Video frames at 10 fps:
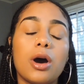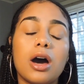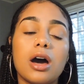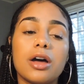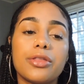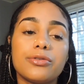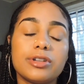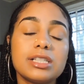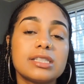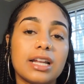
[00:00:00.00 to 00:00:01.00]
the
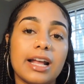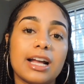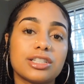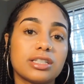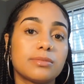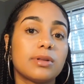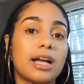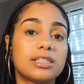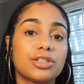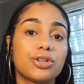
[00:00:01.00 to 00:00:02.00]
reason that I actually
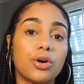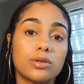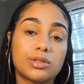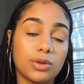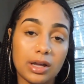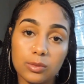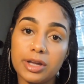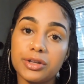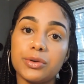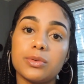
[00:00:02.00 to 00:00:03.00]
applied to go to
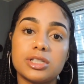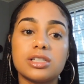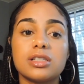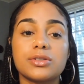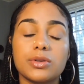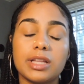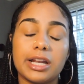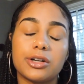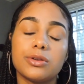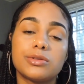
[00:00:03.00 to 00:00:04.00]
NYU, which is the school that
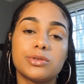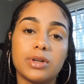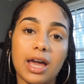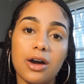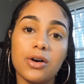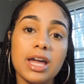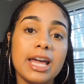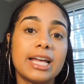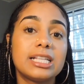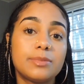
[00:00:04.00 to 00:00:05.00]
I go to now,
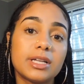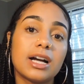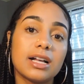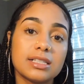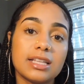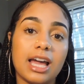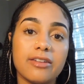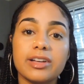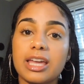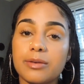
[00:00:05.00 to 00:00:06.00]
is because they
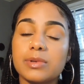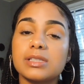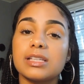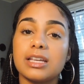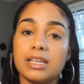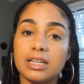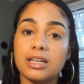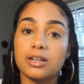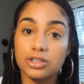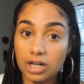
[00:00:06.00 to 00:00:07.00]
have a campus in
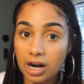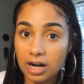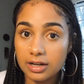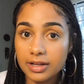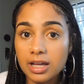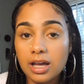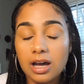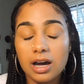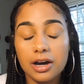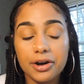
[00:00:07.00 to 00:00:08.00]
Accra.
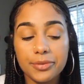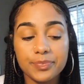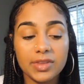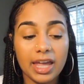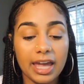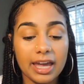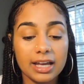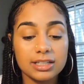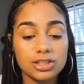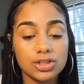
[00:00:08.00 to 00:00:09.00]

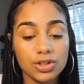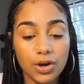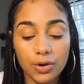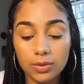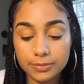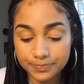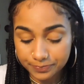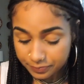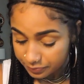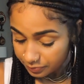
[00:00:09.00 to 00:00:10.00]
And so
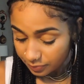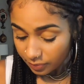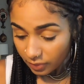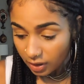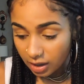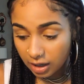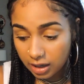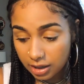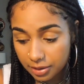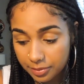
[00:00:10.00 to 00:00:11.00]

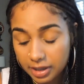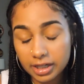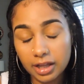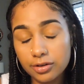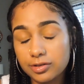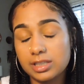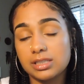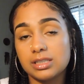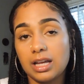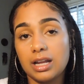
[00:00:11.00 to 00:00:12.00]
another
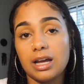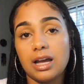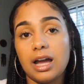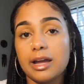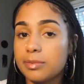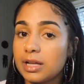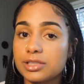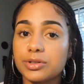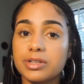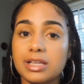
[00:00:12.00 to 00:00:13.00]
reason that I applied
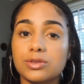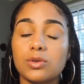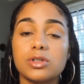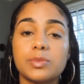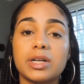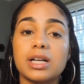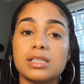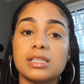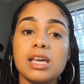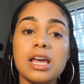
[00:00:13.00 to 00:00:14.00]
to go to that school is because